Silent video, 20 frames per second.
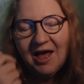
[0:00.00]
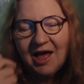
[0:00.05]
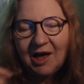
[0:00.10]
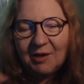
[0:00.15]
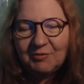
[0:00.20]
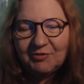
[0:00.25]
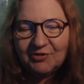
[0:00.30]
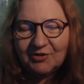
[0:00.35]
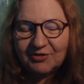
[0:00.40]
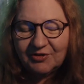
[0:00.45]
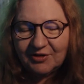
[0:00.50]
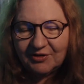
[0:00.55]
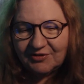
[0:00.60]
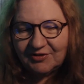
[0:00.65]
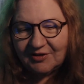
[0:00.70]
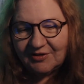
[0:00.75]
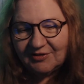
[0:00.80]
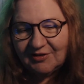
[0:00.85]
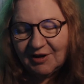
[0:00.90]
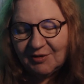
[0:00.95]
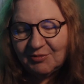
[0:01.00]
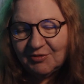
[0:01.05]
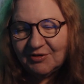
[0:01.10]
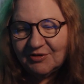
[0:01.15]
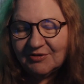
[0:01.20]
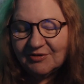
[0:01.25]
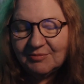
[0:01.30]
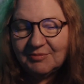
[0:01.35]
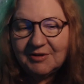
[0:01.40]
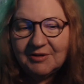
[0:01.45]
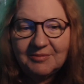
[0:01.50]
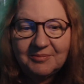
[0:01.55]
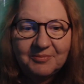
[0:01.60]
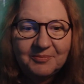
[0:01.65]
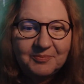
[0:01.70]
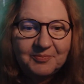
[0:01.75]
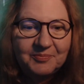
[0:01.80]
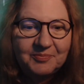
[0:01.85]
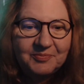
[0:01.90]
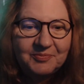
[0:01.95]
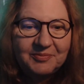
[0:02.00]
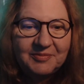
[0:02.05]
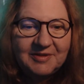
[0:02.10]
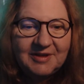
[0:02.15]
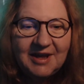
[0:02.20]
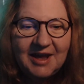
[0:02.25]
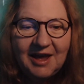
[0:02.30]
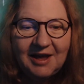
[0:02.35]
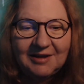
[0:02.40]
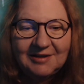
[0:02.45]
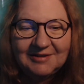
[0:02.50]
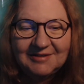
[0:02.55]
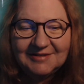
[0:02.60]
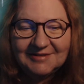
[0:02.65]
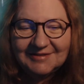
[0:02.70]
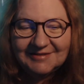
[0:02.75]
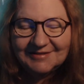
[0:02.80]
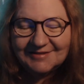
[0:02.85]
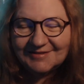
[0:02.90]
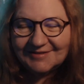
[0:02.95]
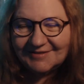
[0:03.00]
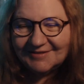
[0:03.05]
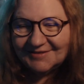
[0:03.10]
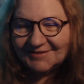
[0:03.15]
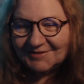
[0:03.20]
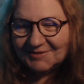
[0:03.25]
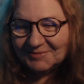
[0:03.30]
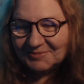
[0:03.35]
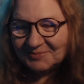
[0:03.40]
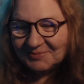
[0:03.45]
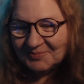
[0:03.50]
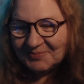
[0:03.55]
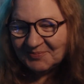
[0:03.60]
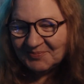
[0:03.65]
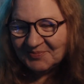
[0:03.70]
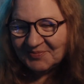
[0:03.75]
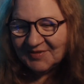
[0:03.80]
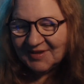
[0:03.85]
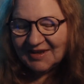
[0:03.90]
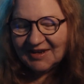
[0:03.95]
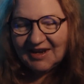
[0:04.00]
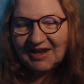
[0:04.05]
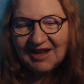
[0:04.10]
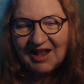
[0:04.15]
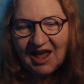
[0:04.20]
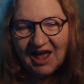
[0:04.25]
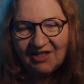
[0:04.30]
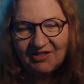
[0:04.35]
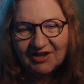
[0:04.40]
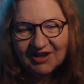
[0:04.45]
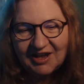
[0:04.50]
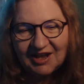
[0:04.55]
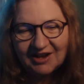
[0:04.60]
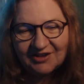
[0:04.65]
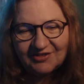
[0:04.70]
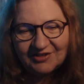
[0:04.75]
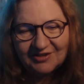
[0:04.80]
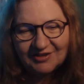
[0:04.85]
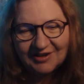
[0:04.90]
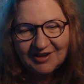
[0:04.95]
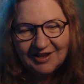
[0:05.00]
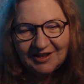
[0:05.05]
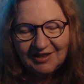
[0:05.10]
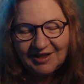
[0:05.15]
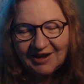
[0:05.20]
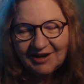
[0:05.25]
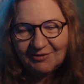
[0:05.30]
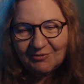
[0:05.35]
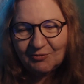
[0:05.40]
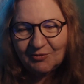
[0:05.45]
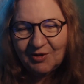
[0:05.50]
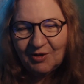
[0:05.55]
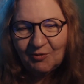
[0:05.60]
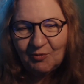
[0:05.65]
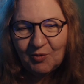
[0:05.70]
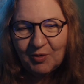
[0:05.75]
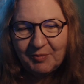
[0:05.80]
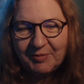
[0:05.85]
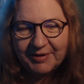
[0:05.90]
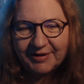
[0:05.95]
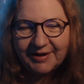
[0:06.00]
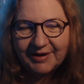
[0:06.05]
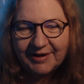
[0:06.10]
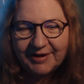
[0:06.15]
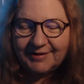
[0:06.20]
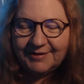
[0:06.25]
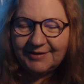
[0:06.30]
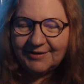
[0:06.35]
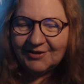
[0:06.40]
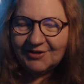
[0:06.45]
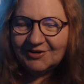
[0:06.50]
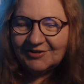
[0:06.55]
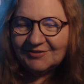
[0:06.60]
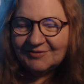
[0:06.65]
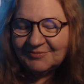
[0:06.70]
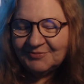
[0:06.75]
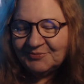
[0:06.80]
I'm sure there's exceptions, but yeah. Get out of the kitchen. Let a real woman get in here.